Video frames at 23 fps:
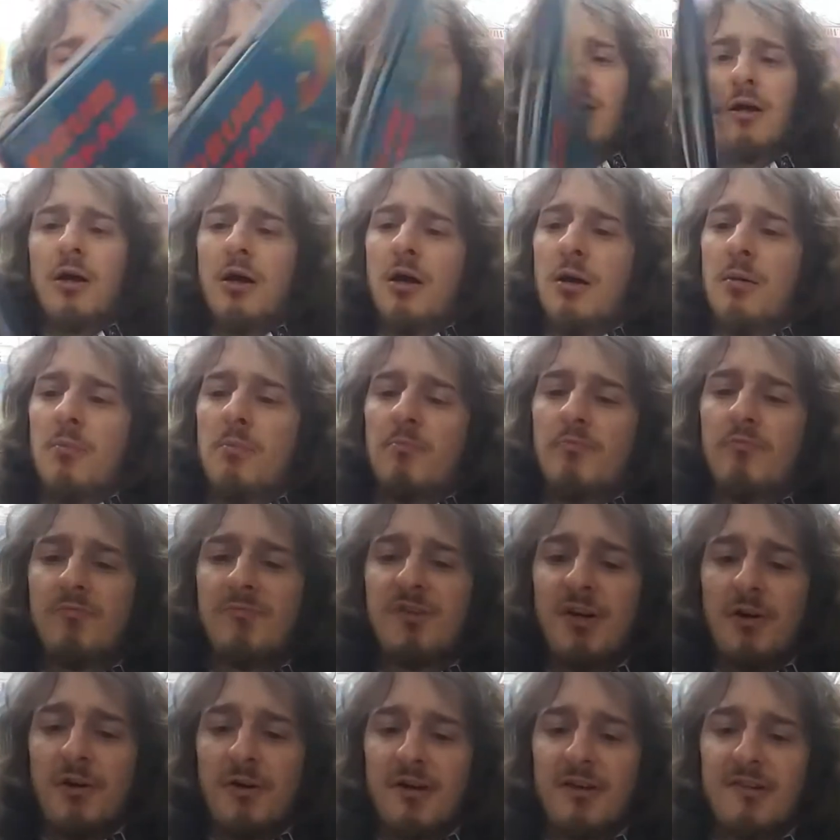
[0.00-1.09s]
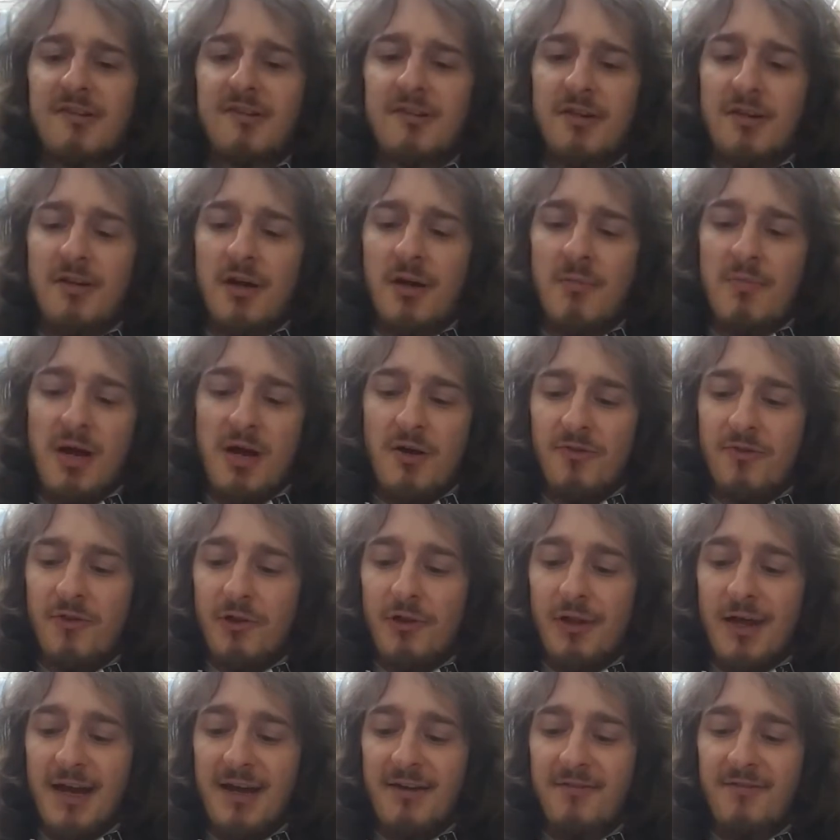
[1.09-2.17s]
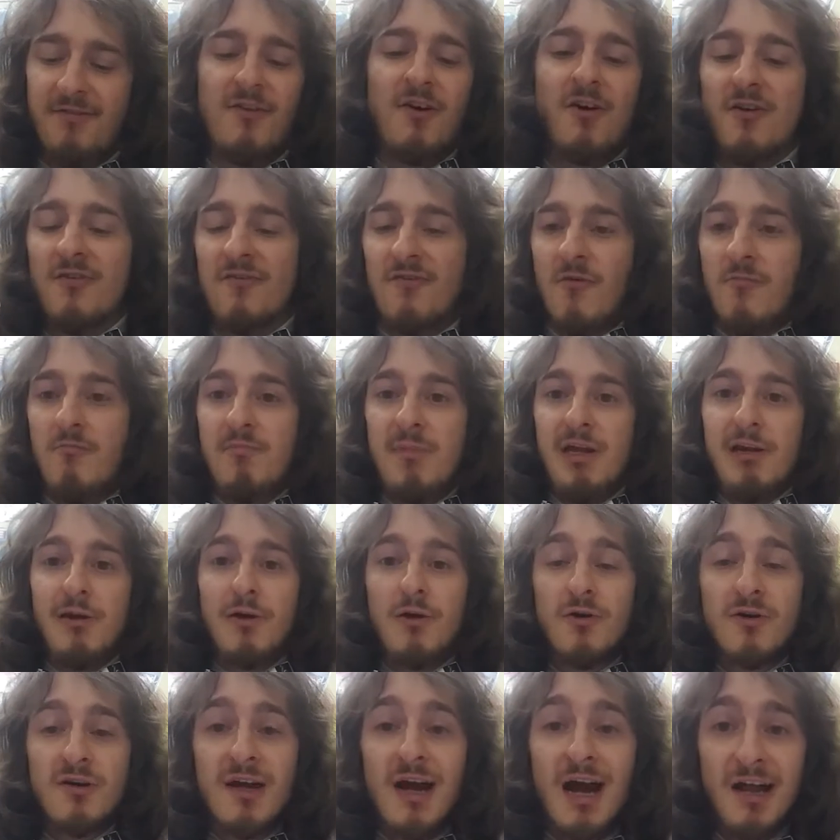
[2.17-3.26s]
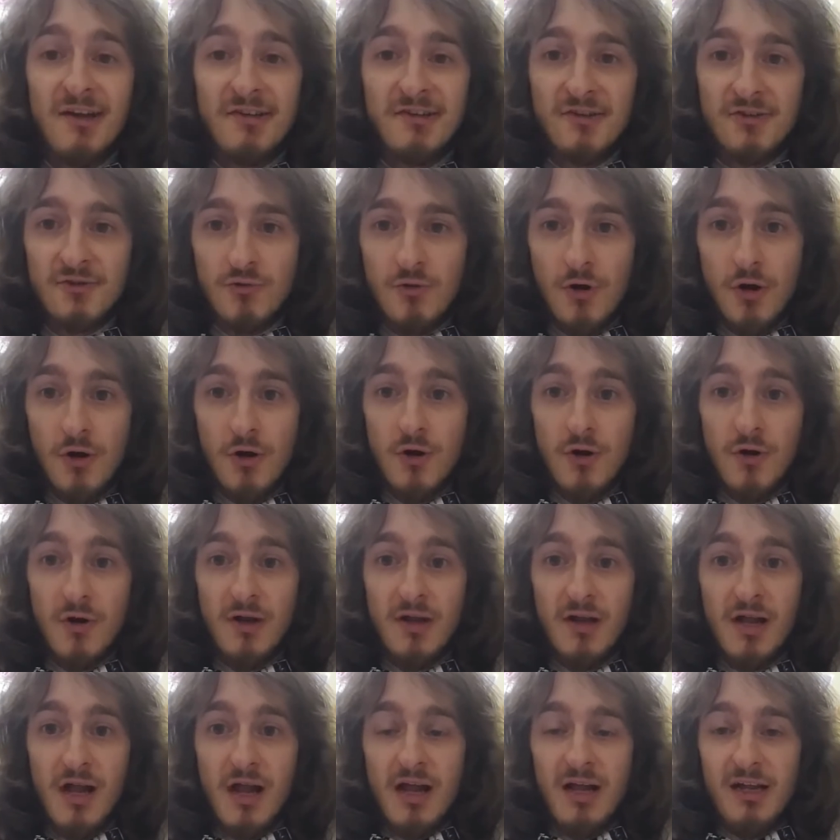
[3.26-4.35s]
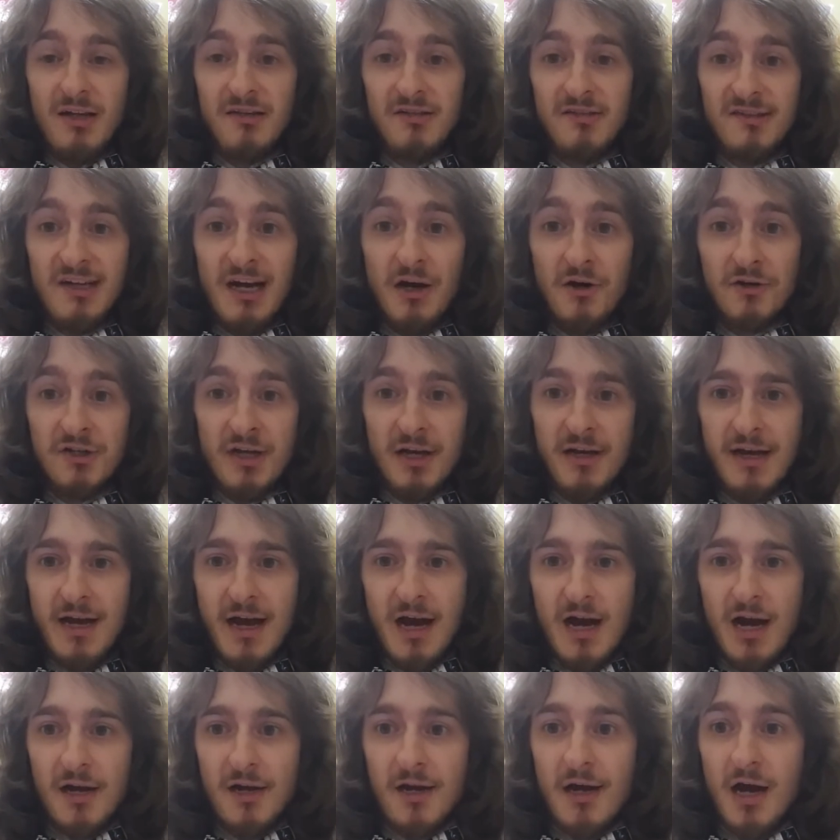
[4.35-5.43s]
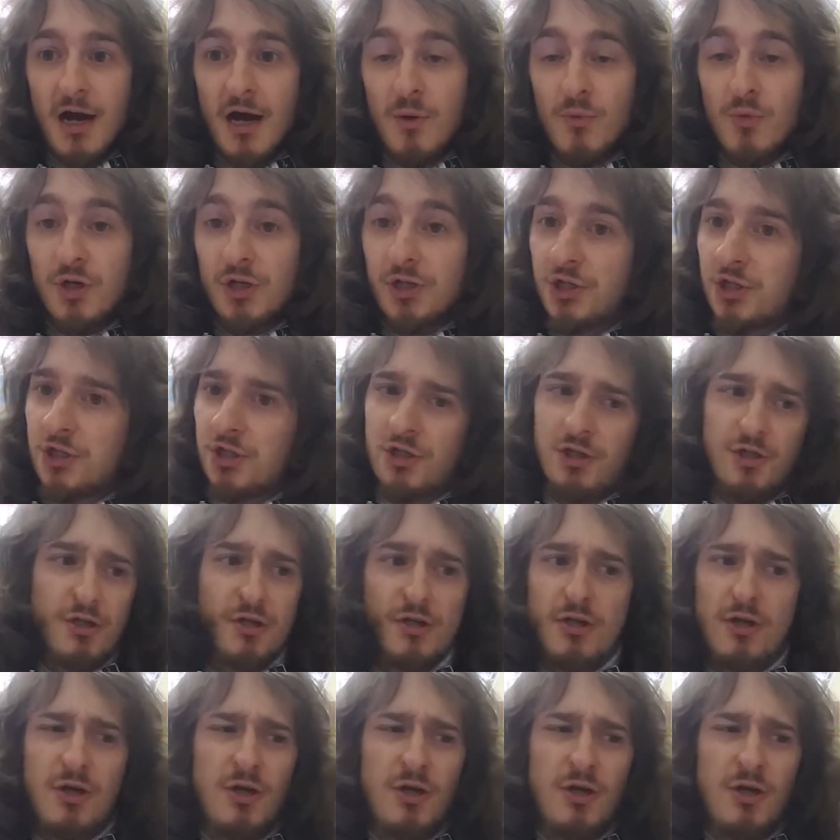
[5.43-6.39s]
Telling us about the life of Millo Castro Zaldarriaga, which,